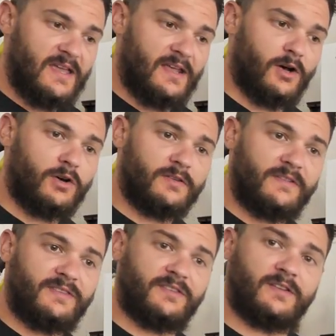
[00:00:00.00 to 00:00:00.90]
And all of
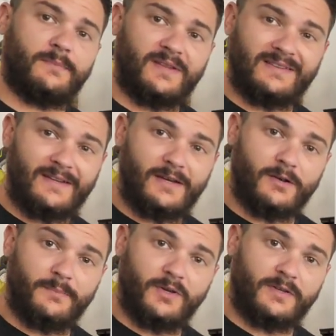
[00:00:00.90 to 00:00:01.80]
this is gonna be
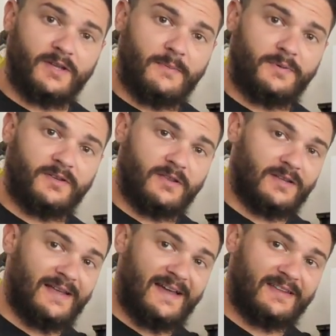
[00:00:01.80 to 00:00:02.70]
linear building up into the
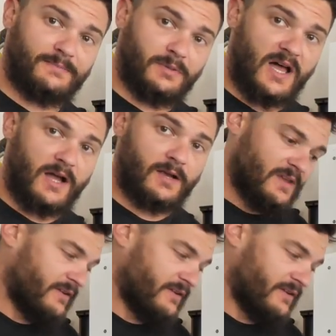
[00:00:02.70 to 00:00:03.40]
last block.